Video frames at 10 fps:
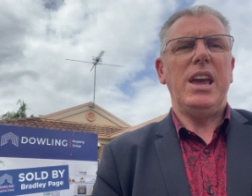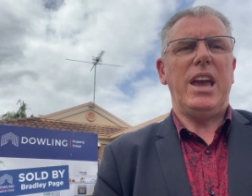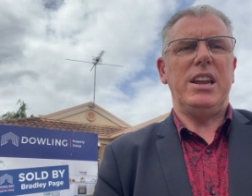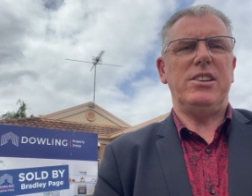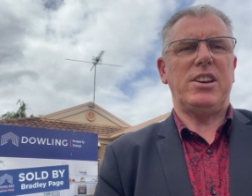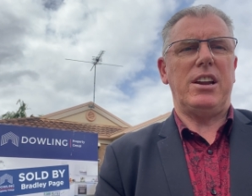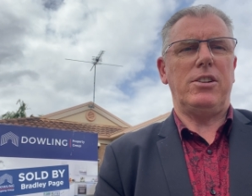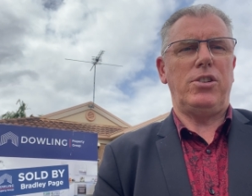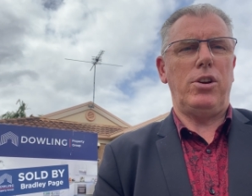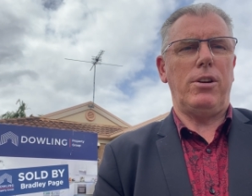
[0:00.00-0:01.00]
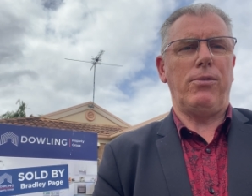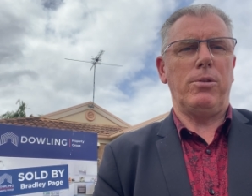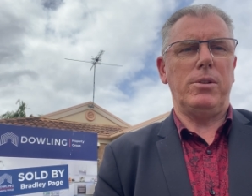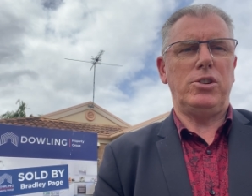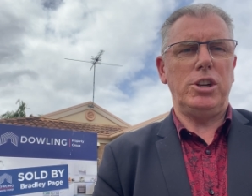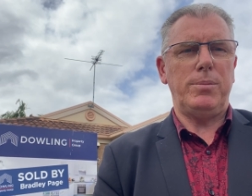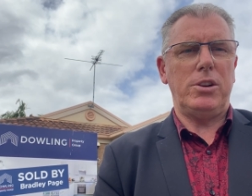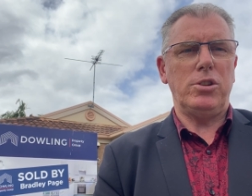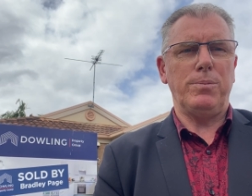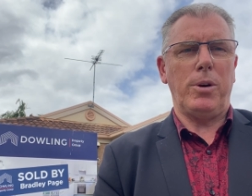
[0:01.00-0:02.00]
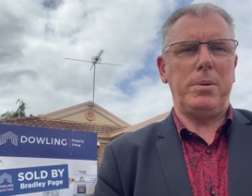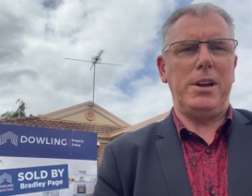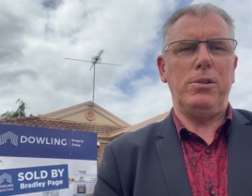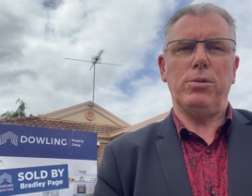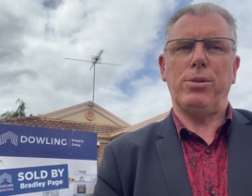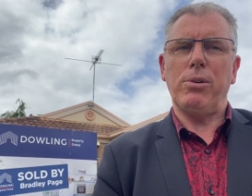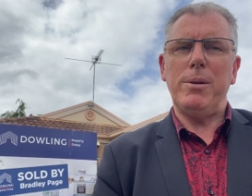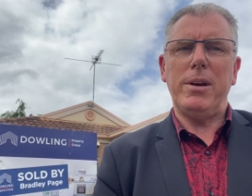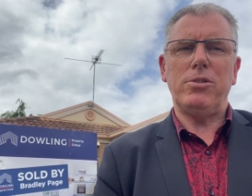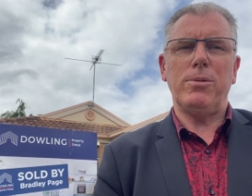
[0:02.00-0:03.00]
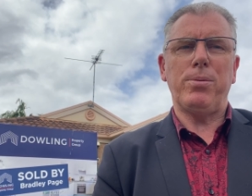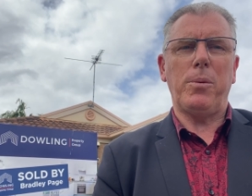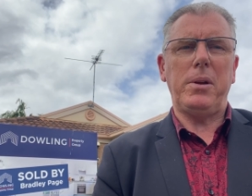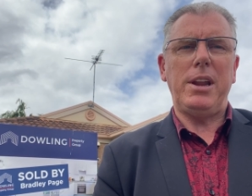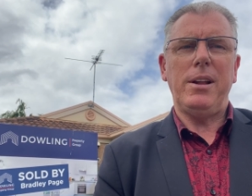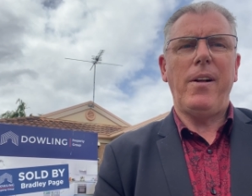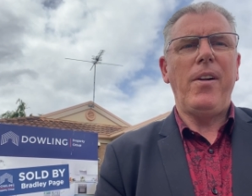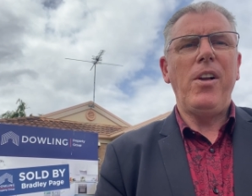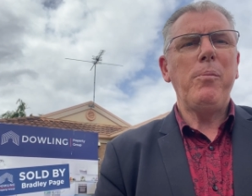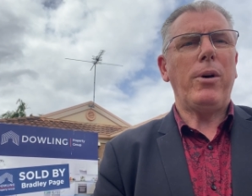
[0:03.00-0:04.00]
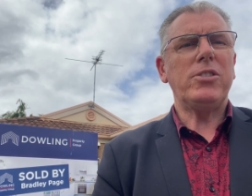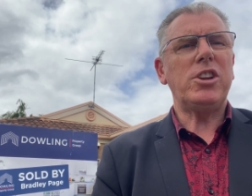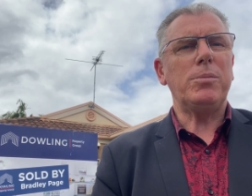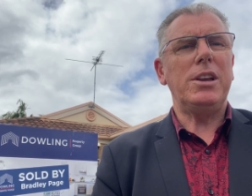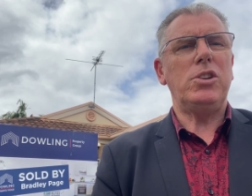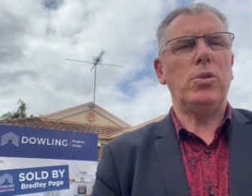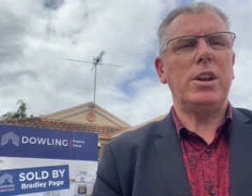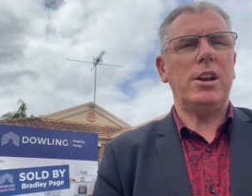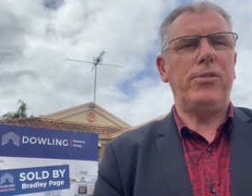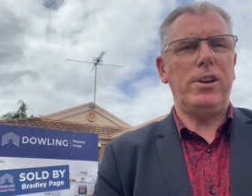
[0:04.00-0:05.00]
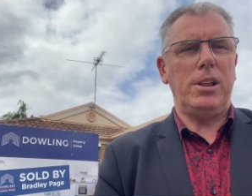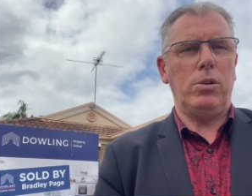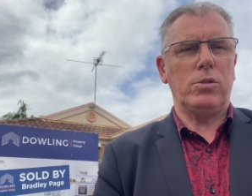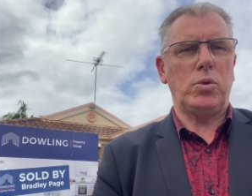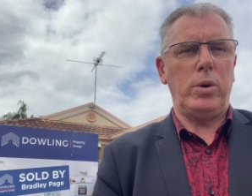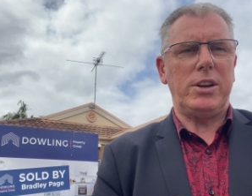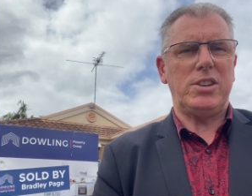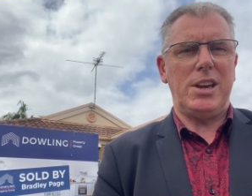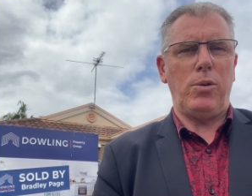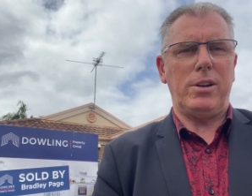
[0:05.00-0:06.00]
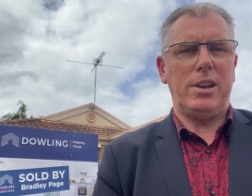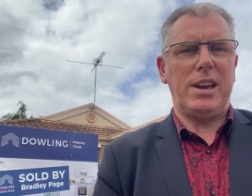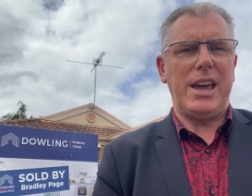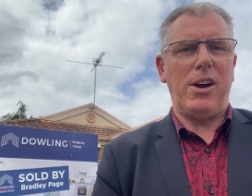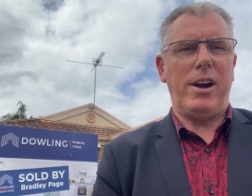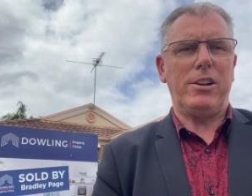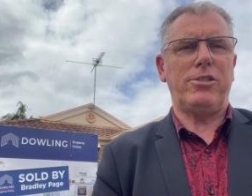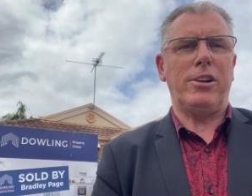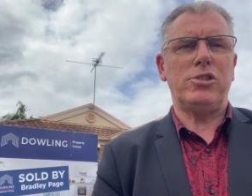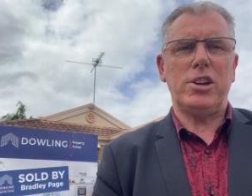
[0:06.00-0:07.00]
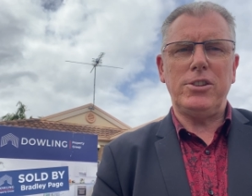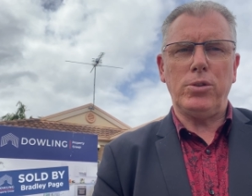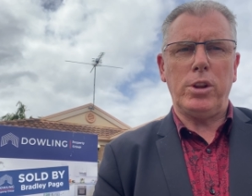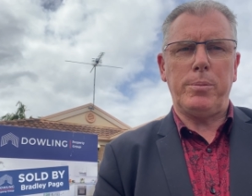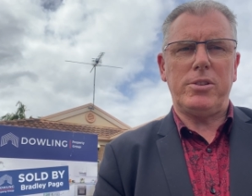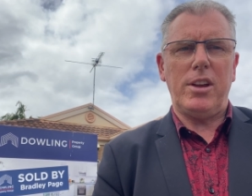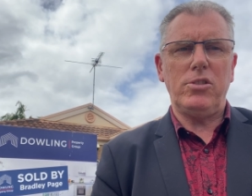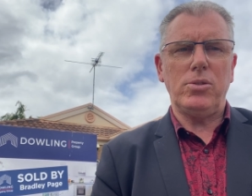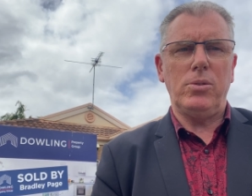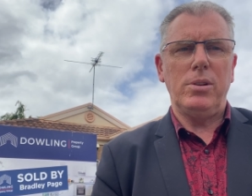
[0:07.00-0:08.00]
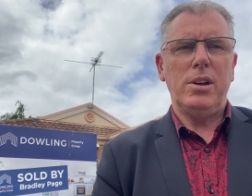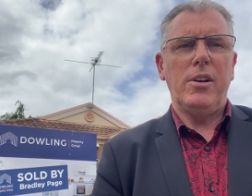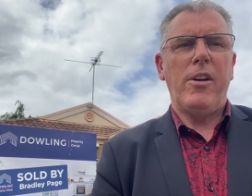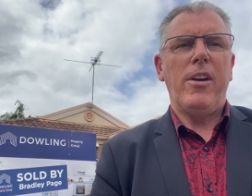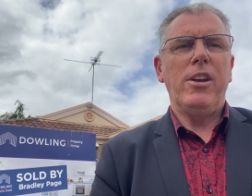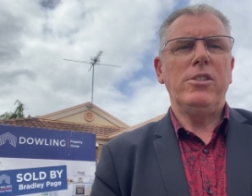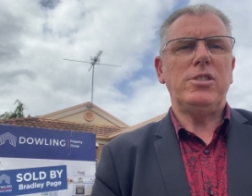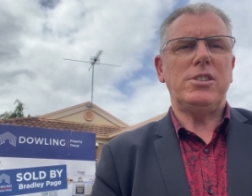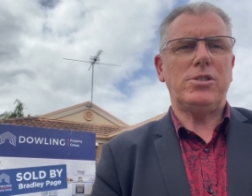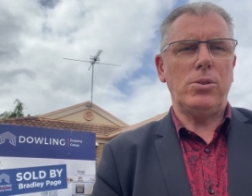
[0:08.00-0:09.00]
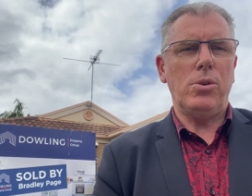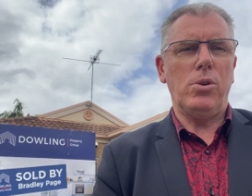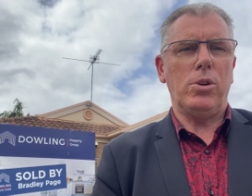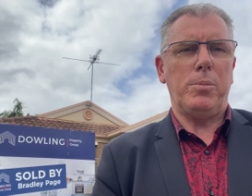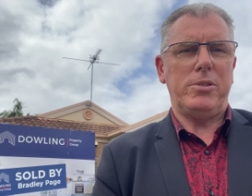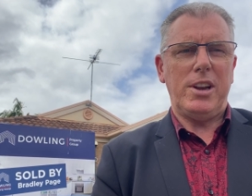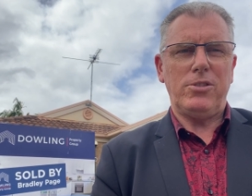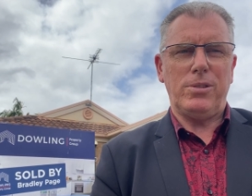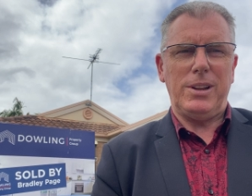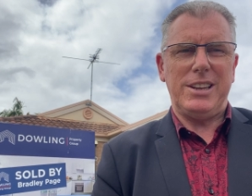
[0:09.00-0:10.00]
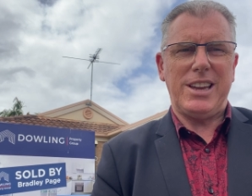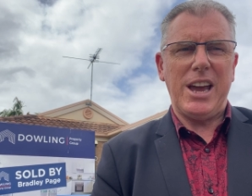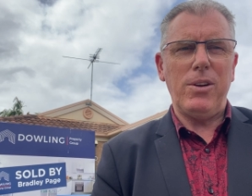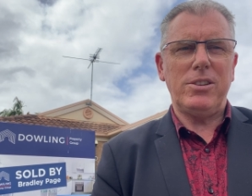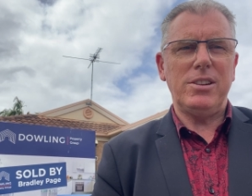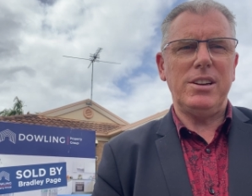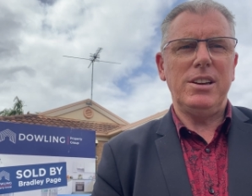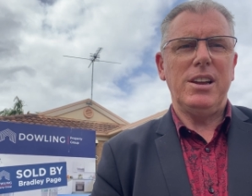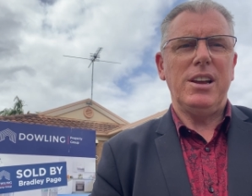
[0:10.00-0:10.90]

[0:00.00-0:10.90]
and he's going to turn it from a two bedroom property into a three bedroom property by simply doing a few little tweaks here into the garage. So she saw the potential. She saw the potential in Carrington,